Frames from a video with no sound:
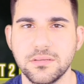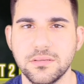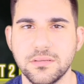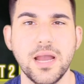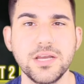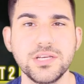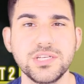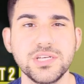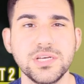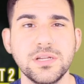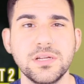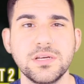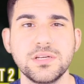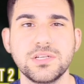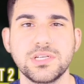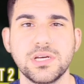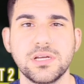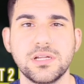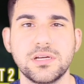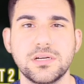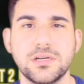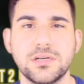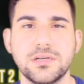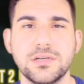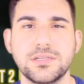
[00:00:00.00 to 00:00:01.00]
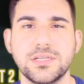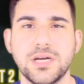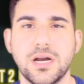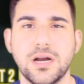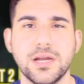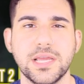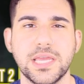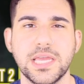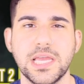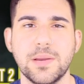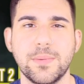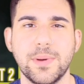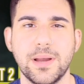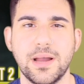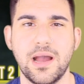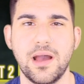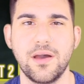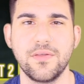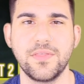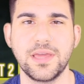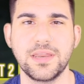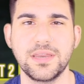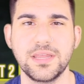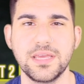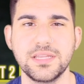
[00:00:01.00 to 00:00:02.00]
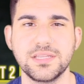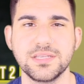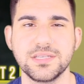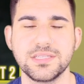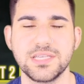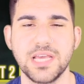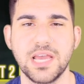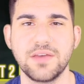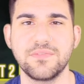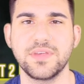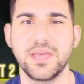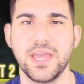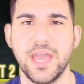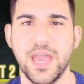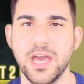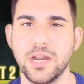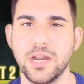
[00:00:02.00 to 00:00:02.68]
Aisha and Ashala are talking about how they need to save the